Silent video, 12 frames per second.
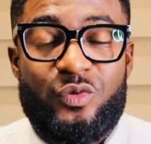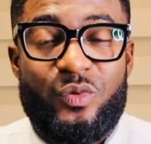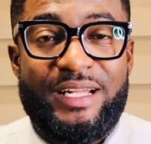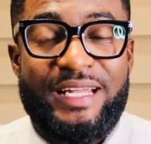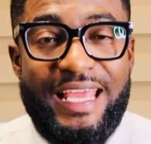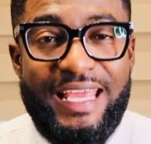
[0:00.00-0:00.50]
to
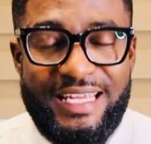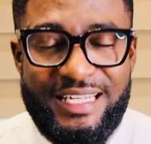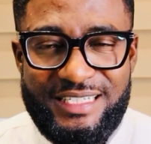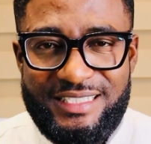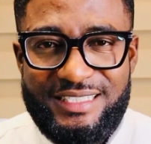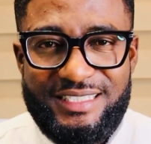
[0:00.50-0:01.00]
an end,
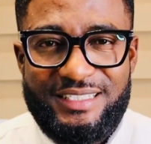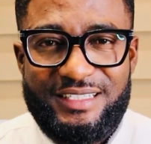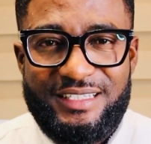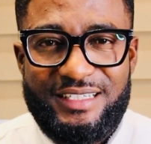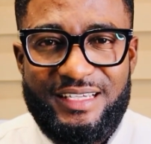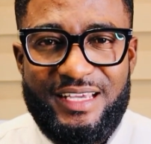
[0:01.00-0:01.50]

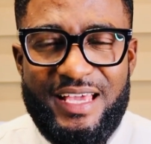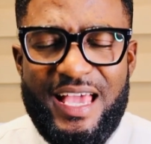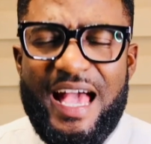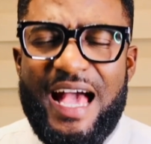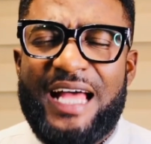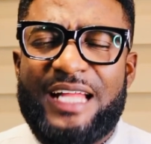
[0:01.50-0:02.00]

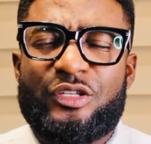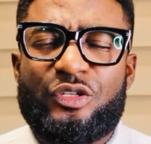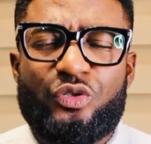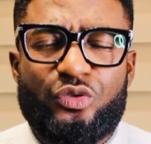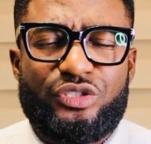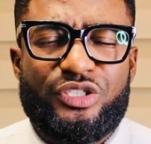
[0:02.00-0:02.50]
and
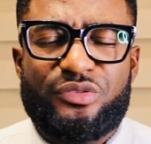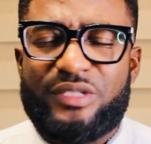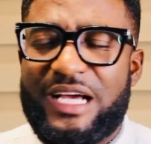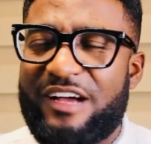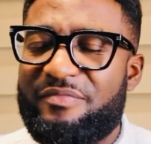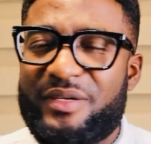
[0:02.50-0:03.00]
you should
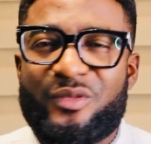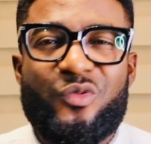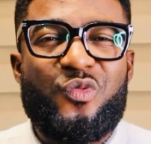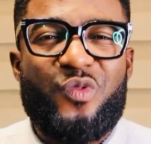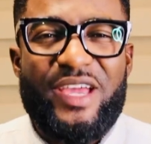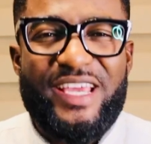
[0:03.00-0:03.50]
have been
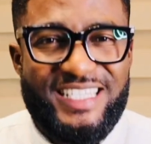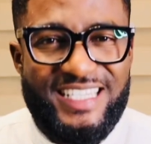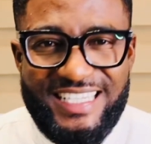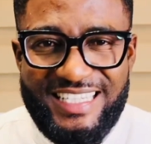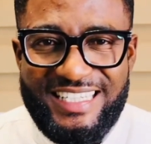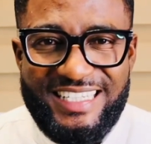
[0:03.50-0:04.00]
waiting,